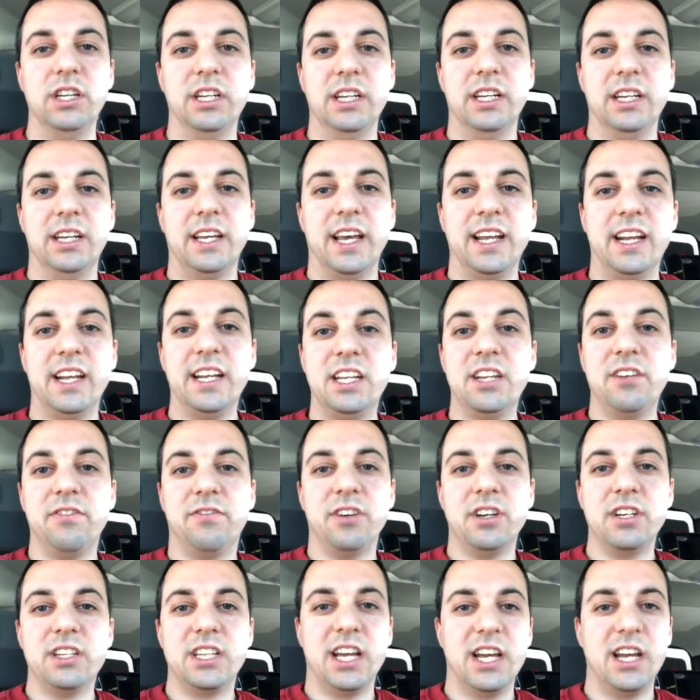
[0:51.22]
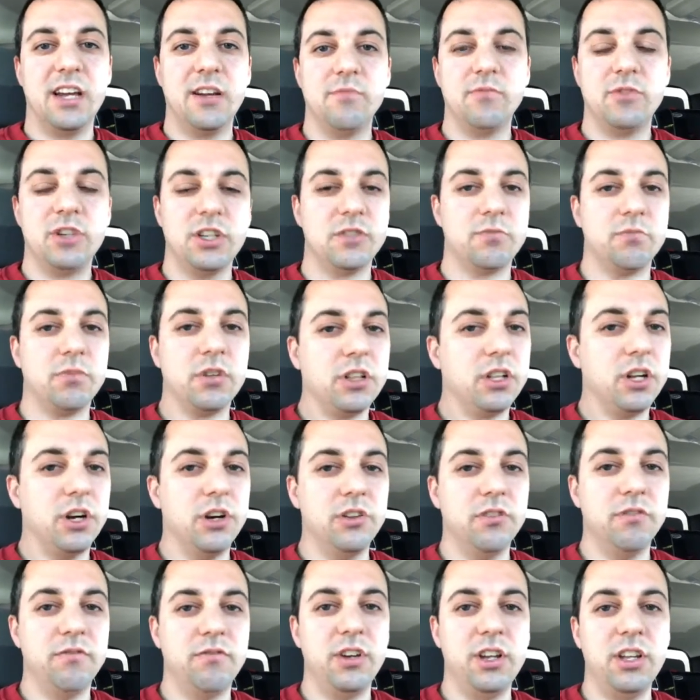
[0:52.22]
at a different time just
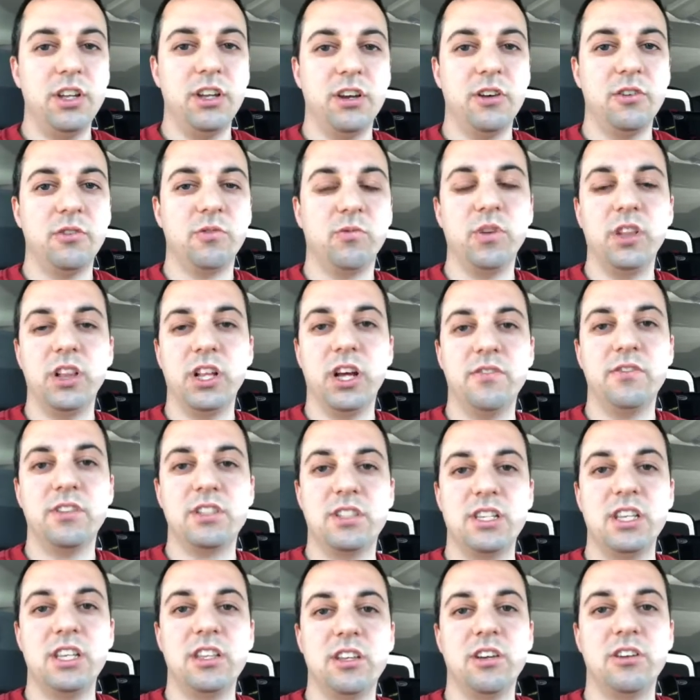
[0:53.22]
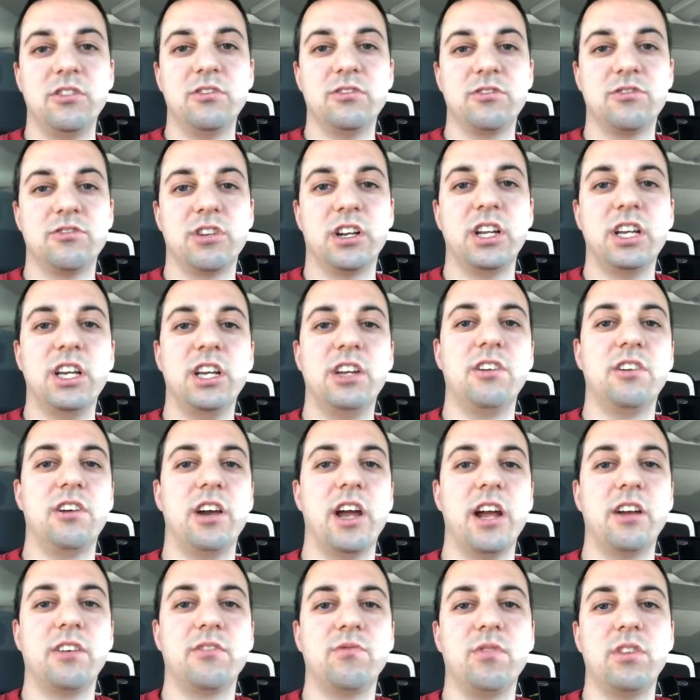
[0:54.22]
below the video, and we love to see those and try to
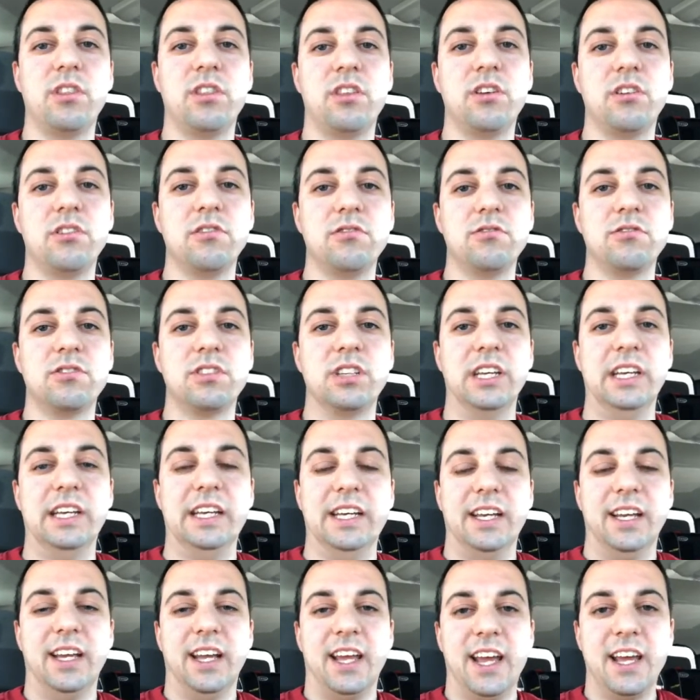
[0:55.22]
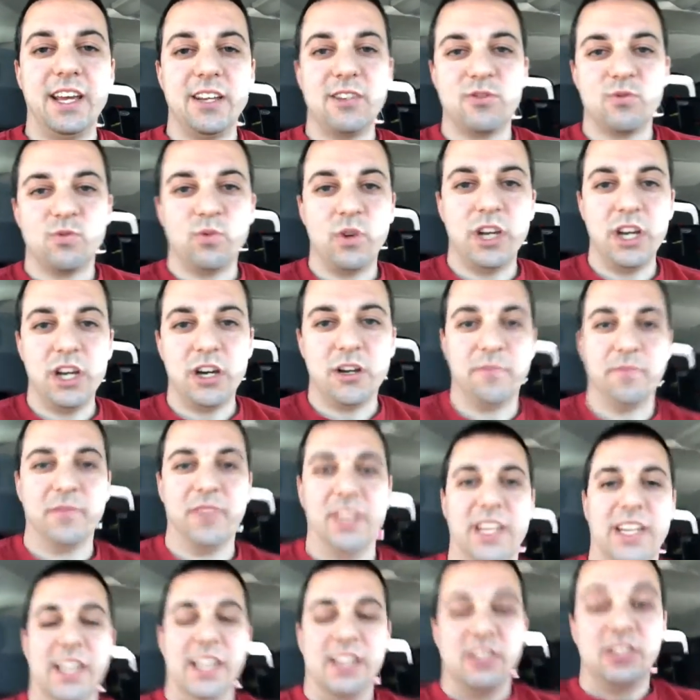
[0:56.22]
interact with those as well.
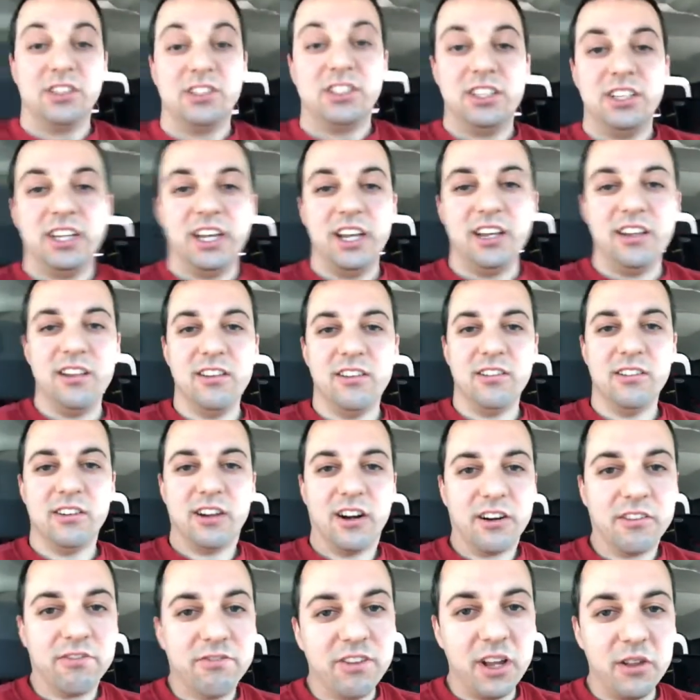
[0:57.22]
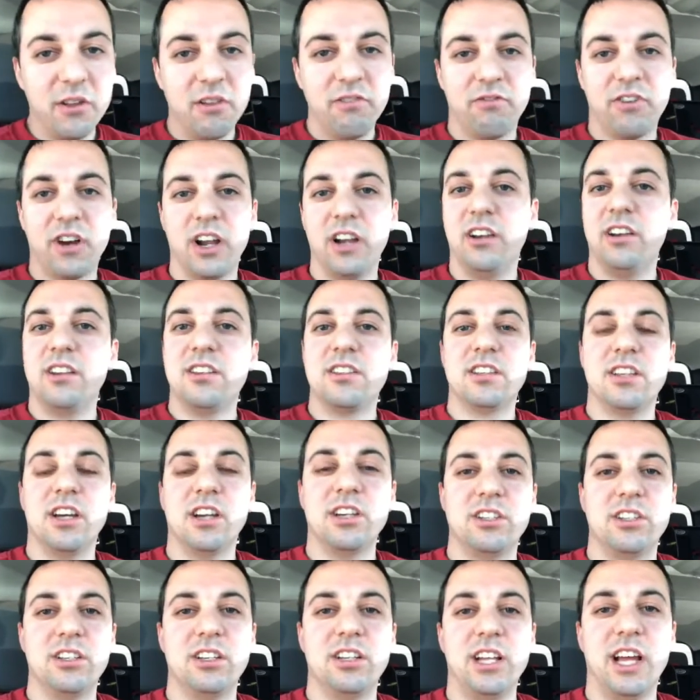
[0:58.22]
So today on our Family Friday
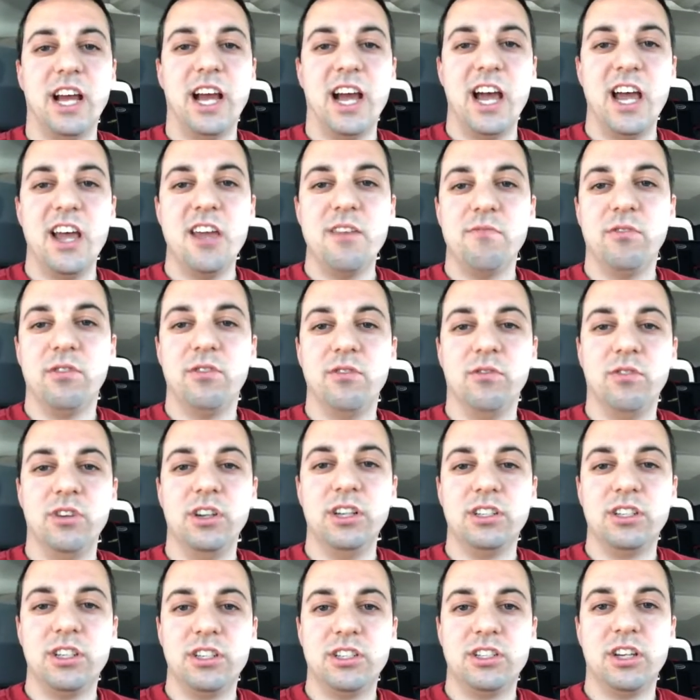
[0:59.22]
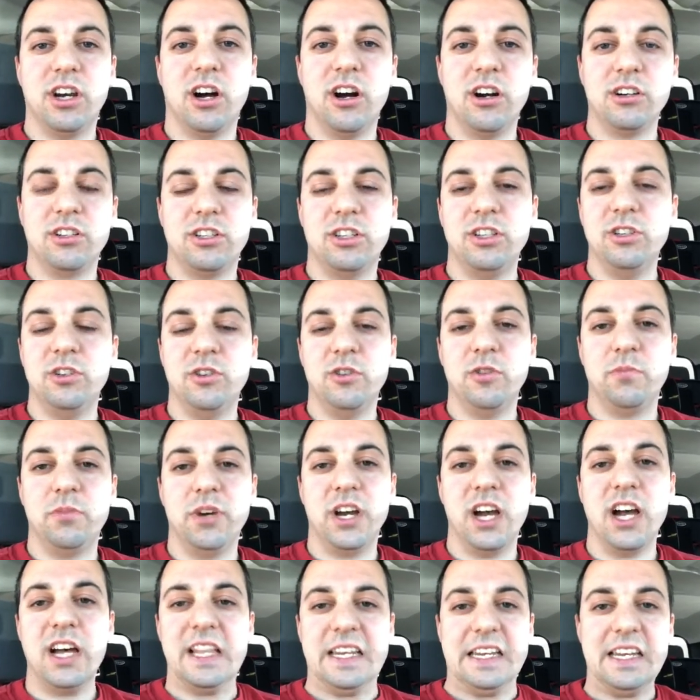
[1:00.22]
discussion, I'm going to talk to you
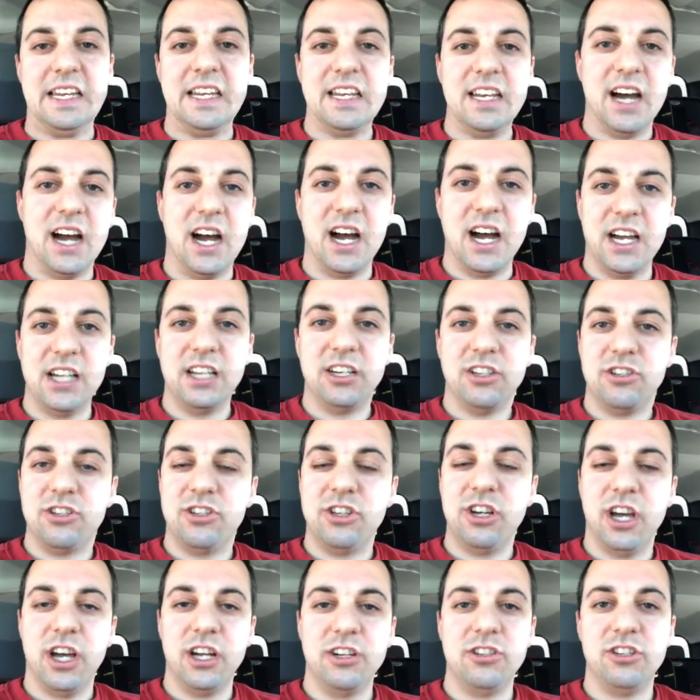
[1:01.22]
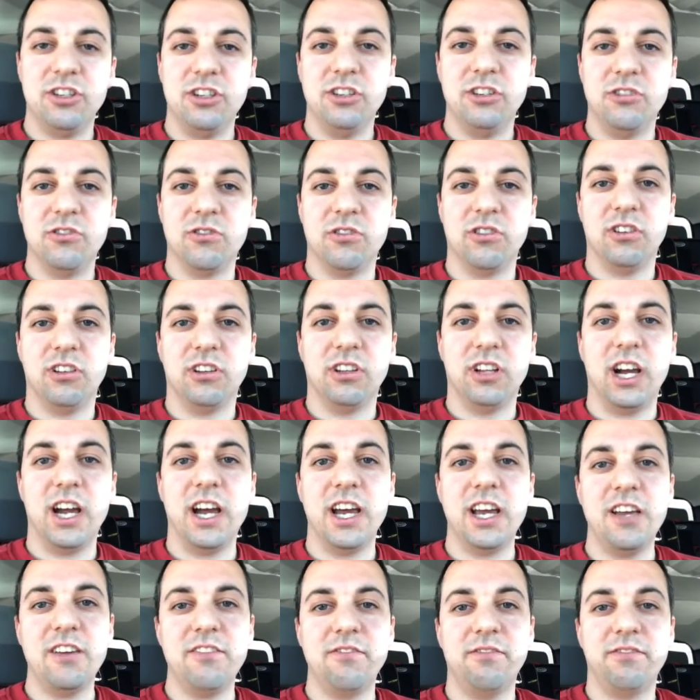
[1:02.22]
about not judging your
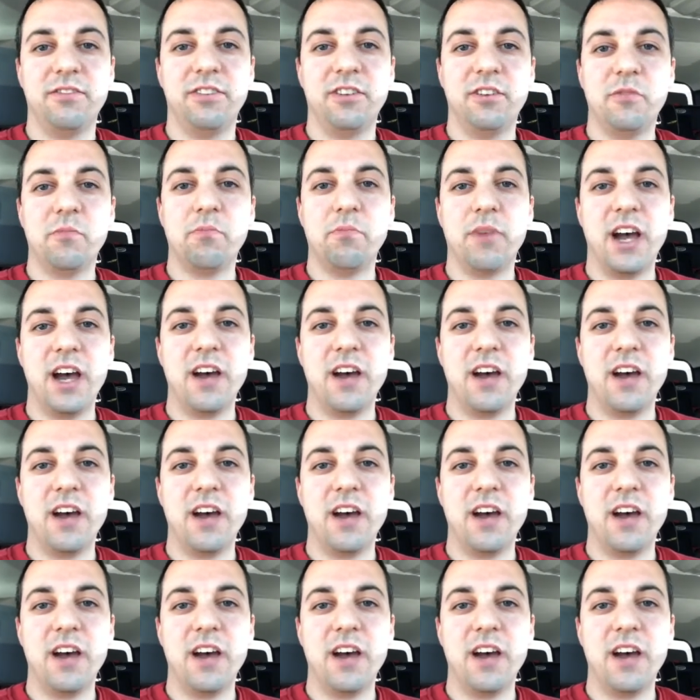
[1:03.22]
life by